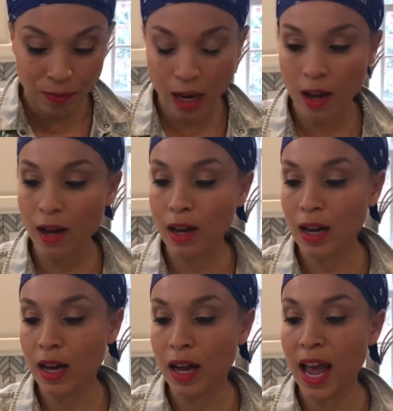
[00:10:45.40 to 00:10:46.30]

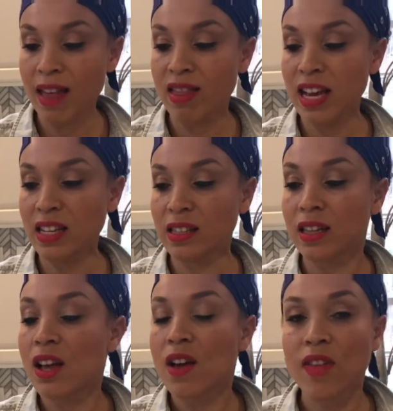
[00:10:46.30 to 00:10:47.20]
and this,
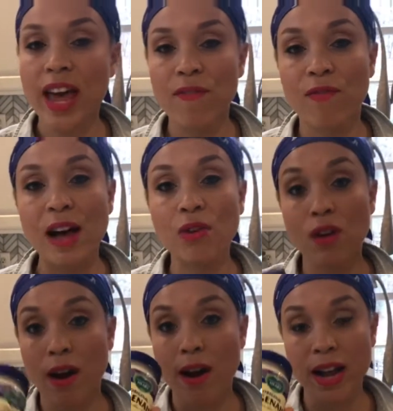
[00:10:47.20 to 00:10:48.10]
Follow
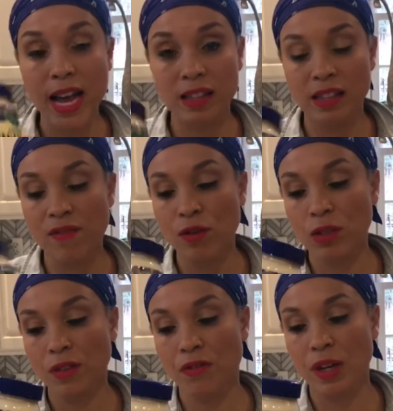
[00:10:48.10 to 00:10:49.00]
Your Heart has several
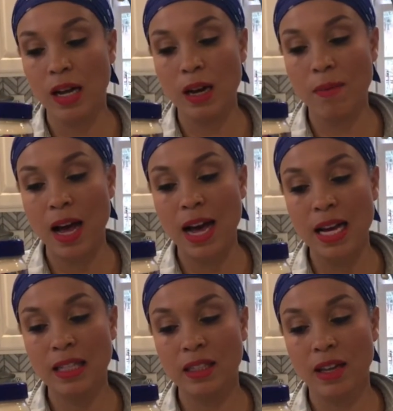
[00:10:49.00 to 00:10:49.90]
different
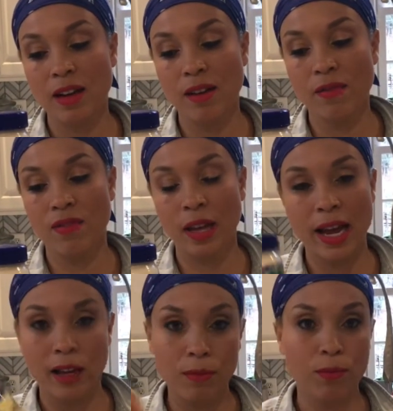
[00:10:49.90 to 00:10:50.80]
kinds of
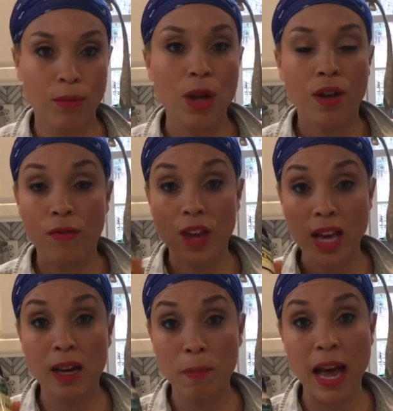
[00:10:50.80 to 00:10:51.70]
like
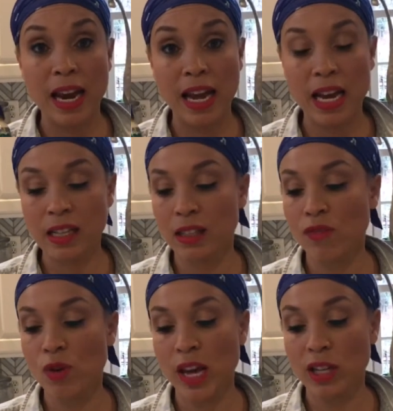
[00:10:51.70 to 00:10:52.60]
vegan mayonnaise.
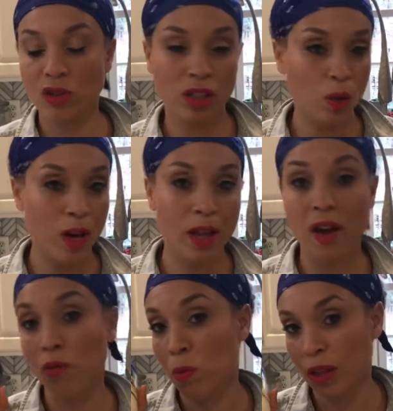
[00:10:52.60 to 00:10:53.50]
If you can't do soy, they
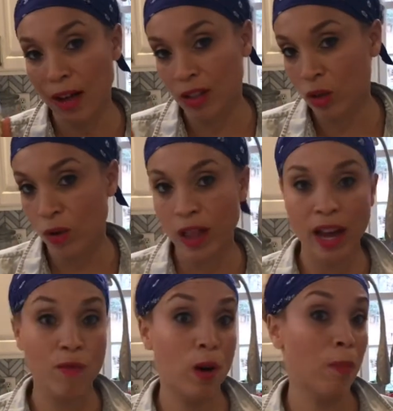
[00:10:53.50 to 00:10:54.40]
have one without soy. They
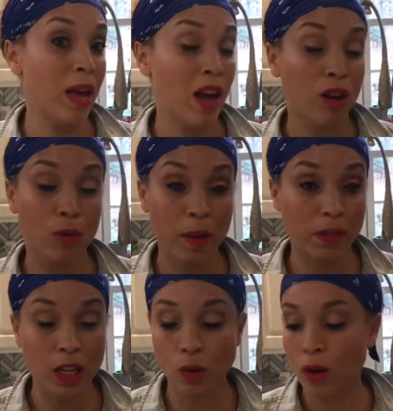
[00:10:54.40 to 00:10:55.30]
have one made out of
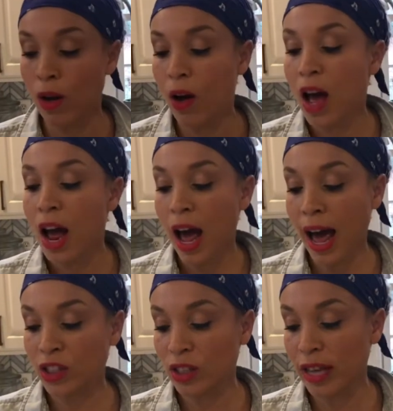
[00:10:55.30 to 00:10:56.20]
grapeseed oil.
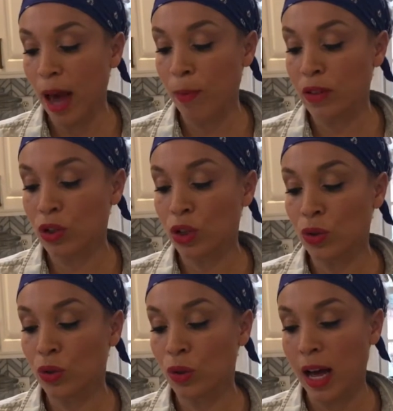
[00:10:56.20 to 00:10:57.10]
I just happen
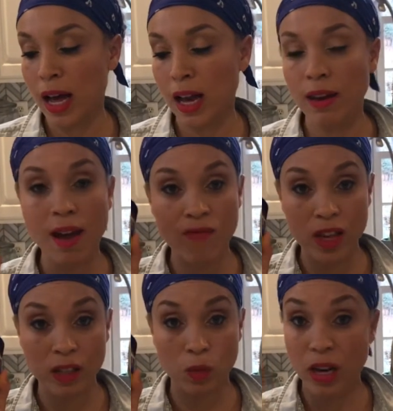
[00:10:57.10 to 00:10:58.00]
to love
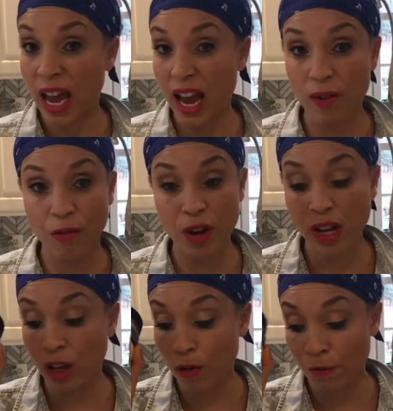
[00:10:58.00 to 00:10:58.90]
this one, egg-free,
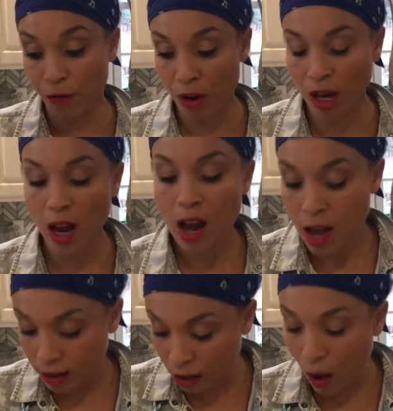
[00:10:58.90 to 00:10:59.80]
gluten-free.
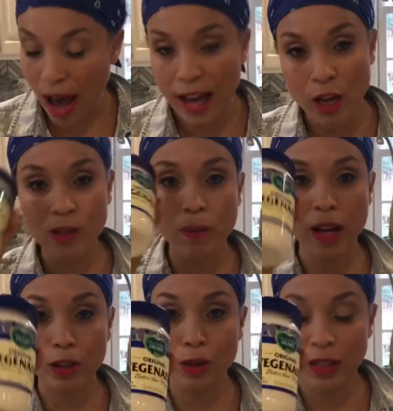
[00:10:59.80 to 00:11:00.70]
So I use about 2